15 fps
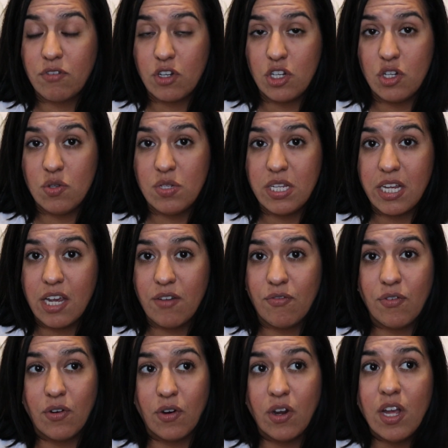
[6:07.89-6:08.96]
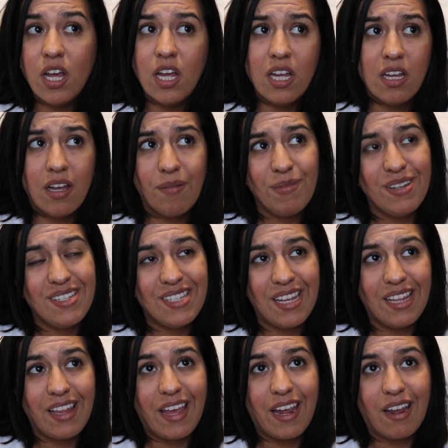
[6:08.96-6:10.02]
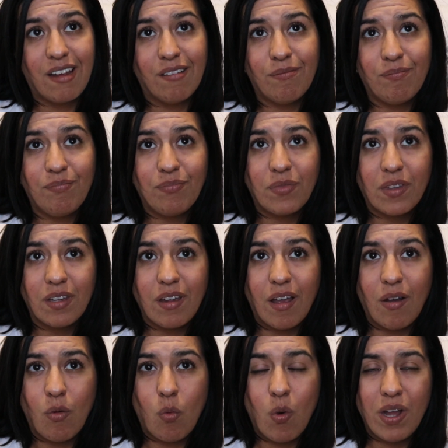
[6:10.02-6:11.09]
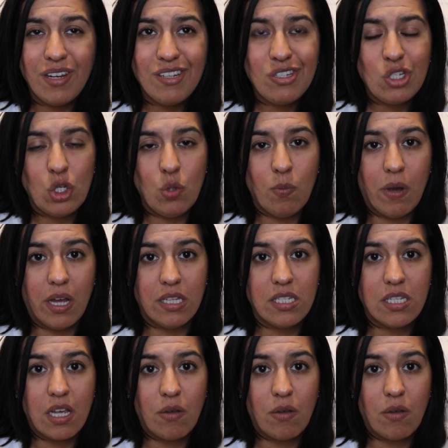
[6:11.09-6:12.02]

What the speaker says: using it for, I'm gonna say, like 1 to 2 months.